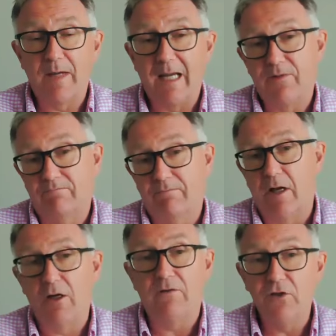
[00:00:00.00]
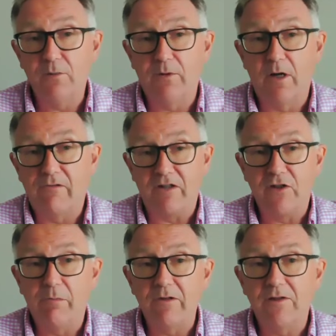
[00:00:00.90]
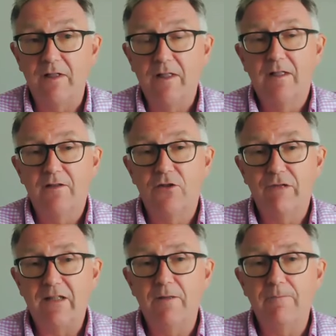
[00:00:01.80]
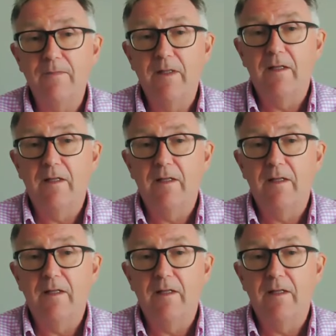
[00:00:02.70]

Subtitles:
perhaps over exuberant to treat them.